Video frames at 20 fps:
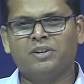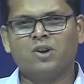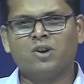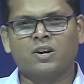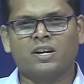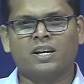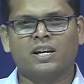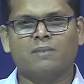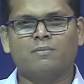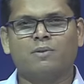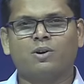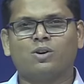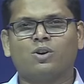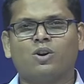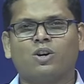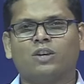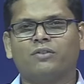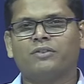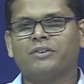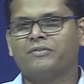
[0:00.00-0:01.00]
talking about a
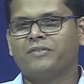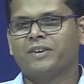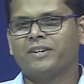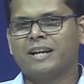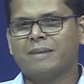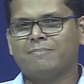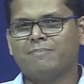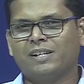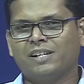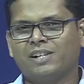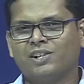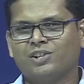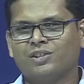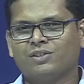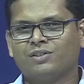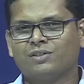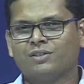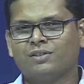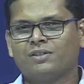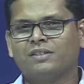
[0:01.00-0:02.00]
lot of different
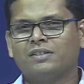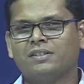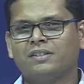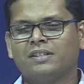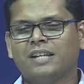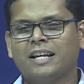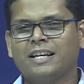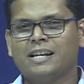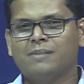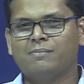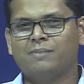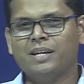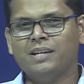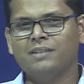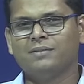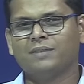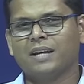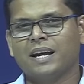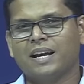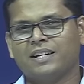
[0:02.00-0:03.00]
applications in NLP
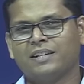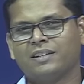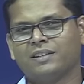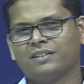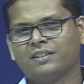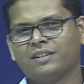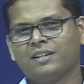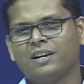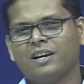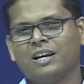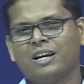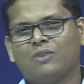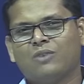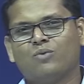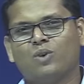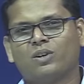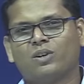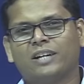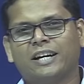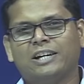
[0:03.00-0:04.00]
and
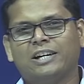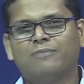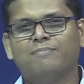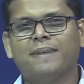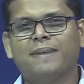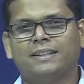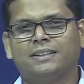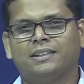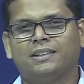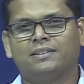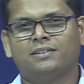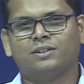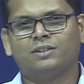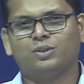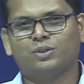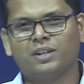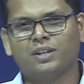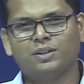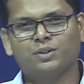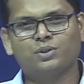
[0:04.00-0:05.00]
what kind of methods you
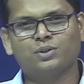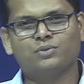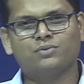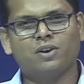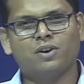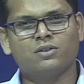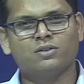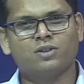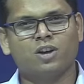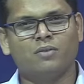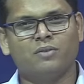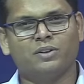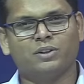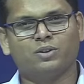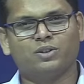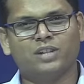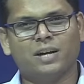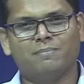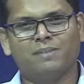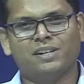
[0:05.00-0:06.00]
can use for solving
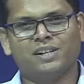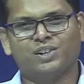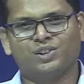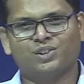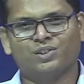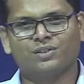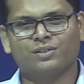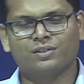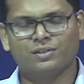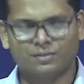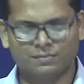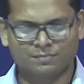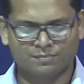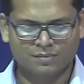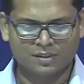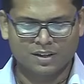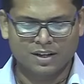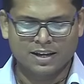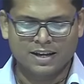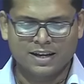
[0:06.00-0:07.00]
those applications.
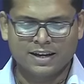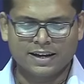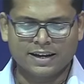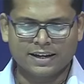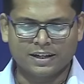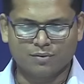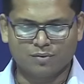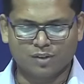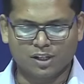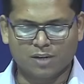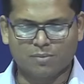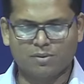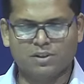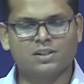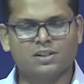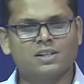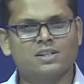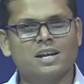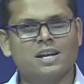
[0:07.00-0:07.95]
And we have discussed